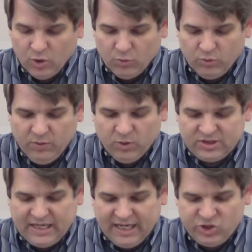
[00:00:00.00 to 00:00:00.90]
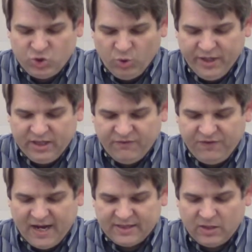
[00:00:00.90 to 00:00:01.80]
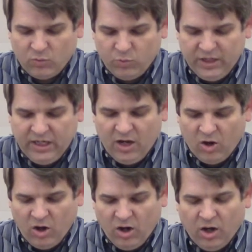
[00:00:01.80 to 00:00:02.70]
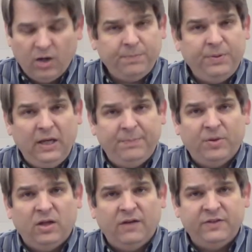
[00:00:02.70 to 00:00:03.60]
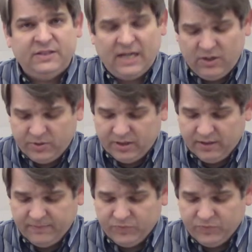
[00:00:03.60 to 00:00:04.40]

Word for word: We will take joy in the fact that we are people of integrity.